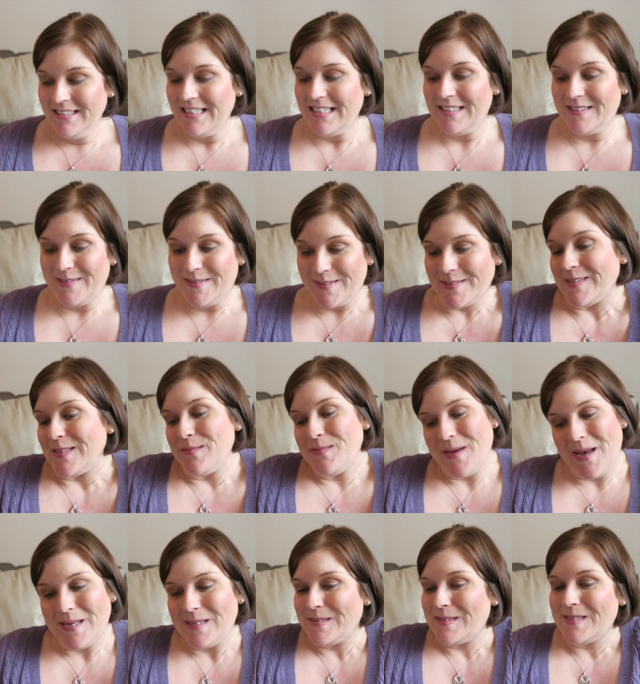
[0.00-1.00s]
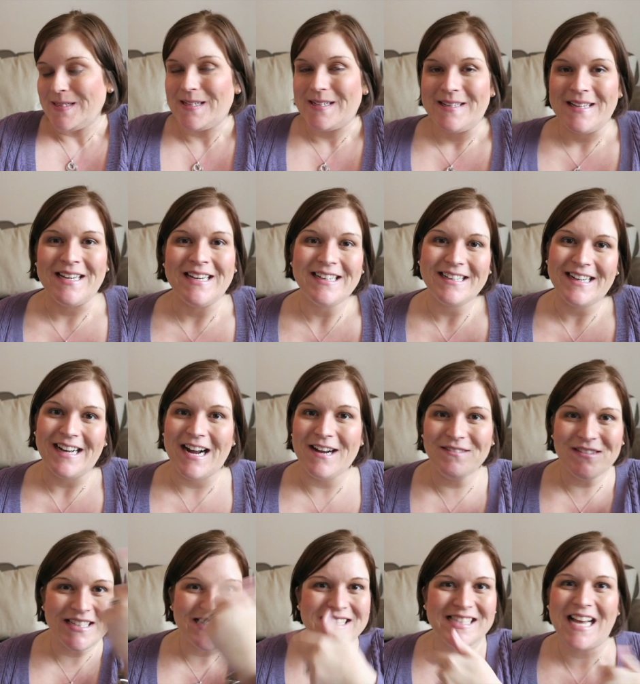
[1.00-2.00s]
It looks amazing.
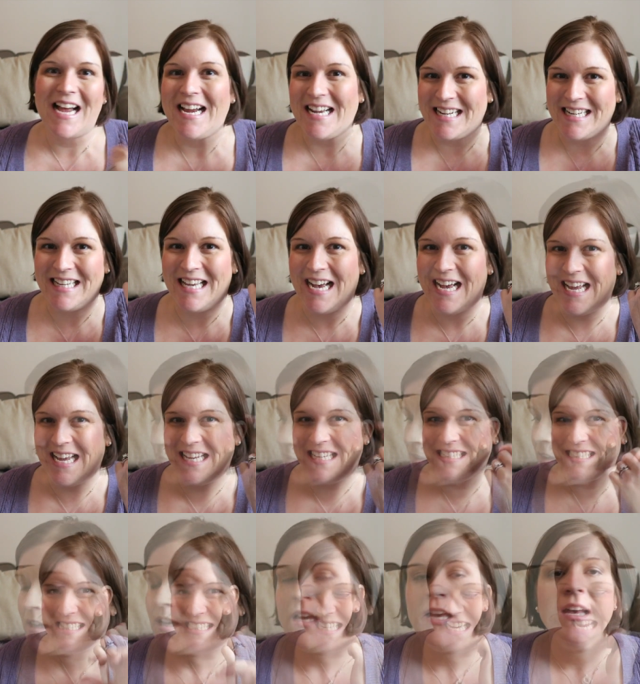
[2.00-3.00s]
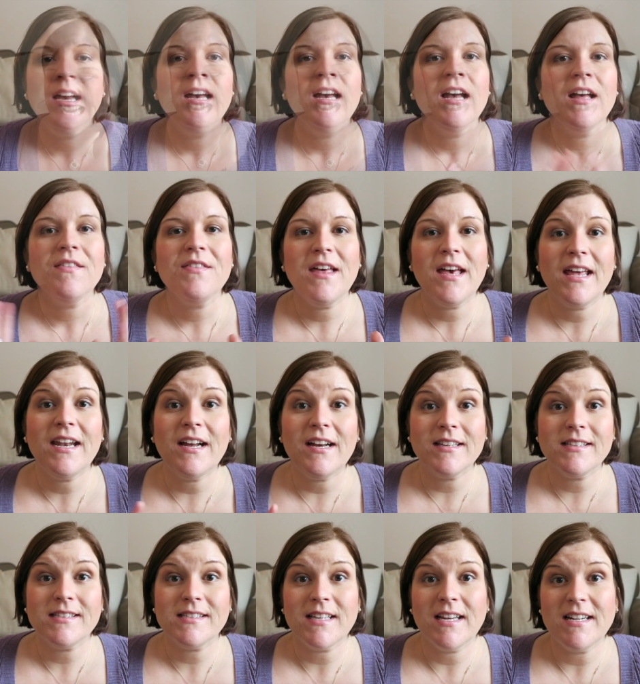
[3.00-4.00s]
I'm excited, guys. Then
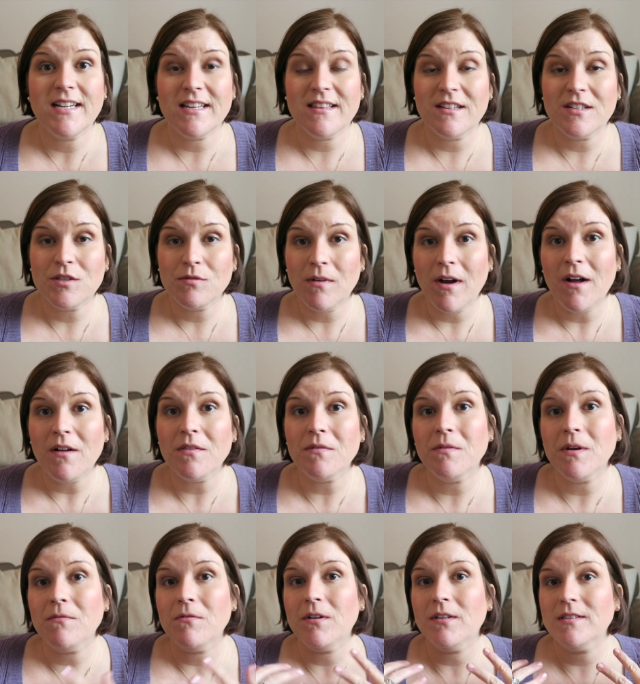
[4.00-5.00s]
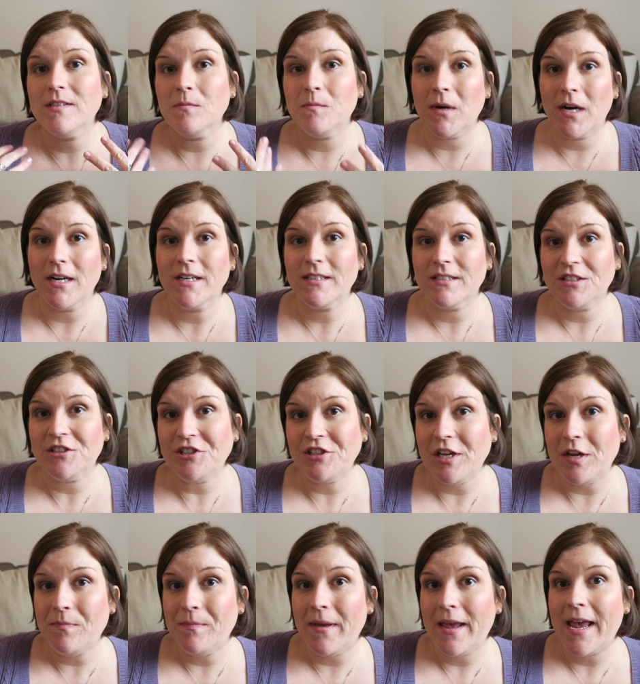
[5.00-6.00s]
on Sunday the 12th, we will debark the
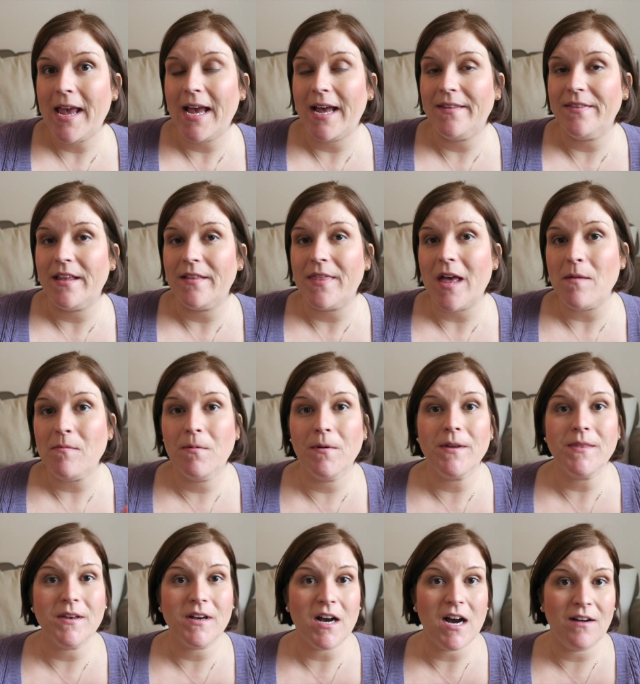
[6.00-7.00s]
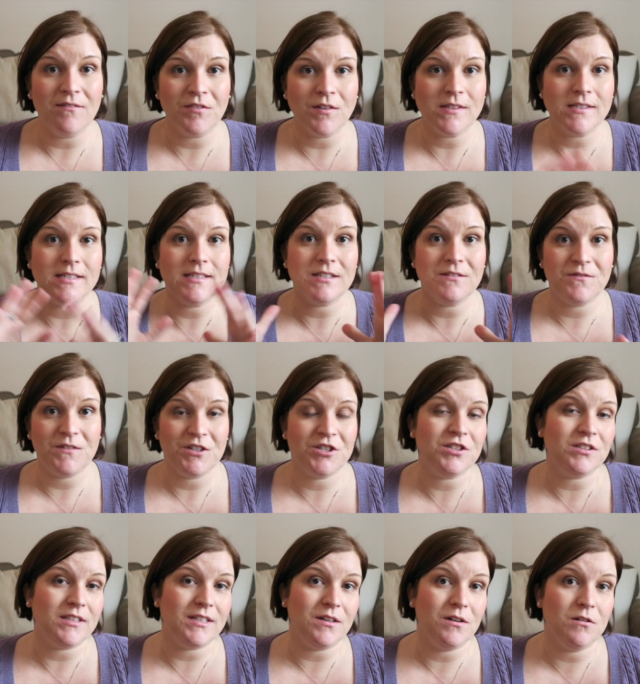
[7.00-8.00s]
ship, and at that point, the conference is
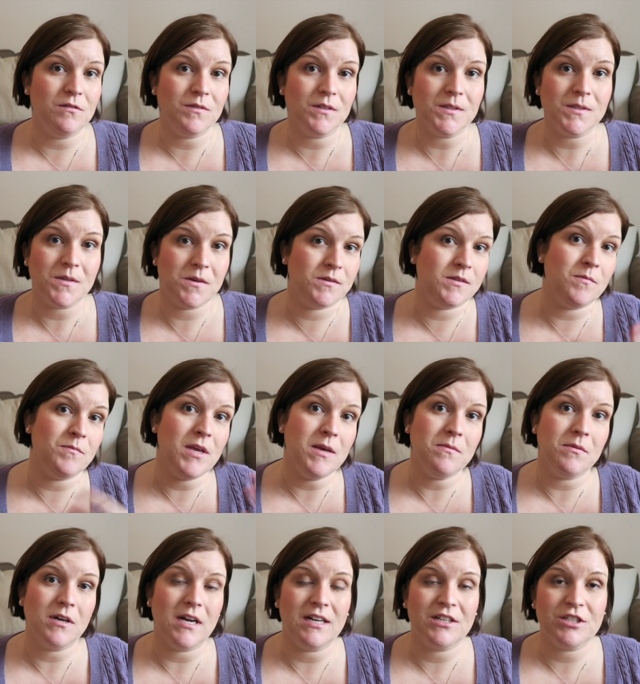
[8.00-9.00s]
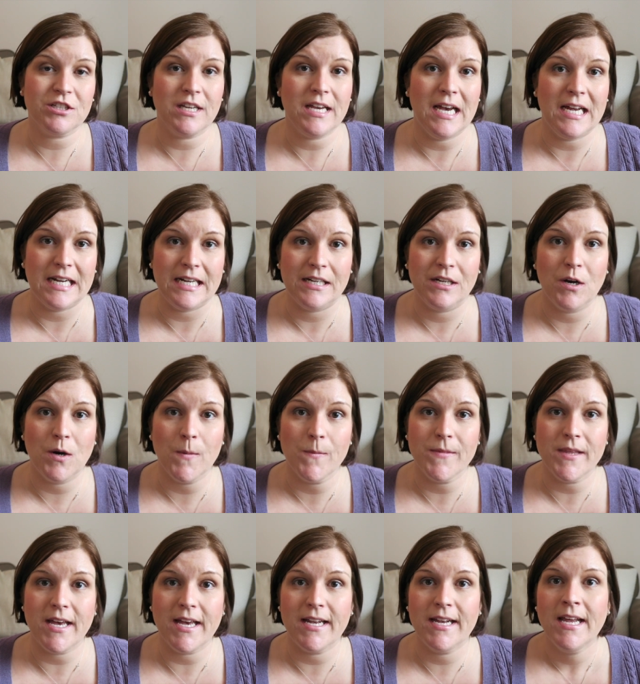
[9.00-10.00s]
officially over, so some people are actually heading
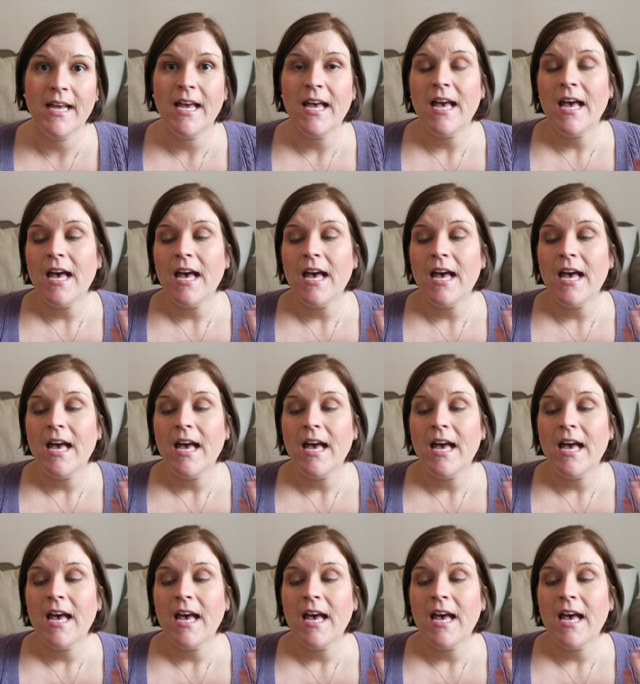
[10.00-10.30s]
home then.